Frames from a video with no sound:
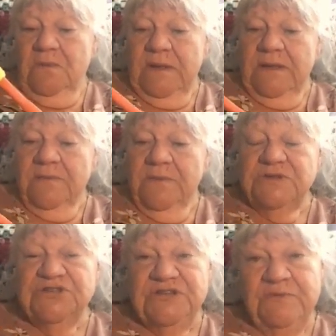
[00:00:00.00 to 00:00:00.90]
Well,
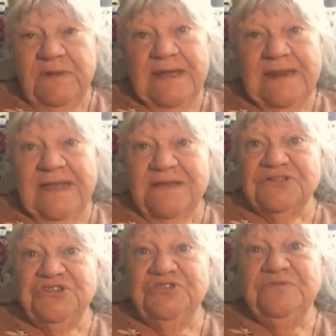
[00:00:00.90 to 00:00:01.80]
when she ran
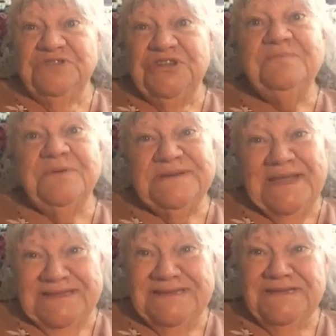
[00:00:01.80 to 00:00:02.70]
out to she
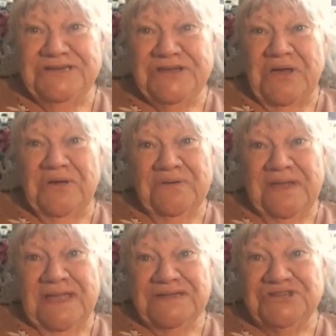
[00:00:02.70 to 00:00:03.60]
protected the
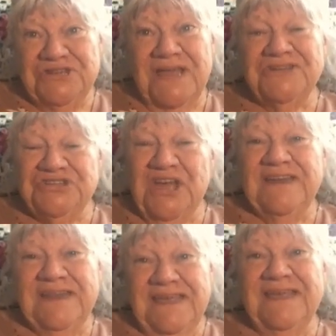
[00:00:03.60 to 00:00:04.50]
dog and she got
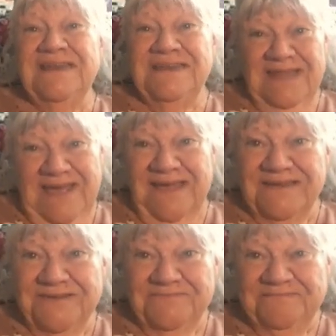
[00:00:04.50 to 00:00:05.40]
shot in the head and died.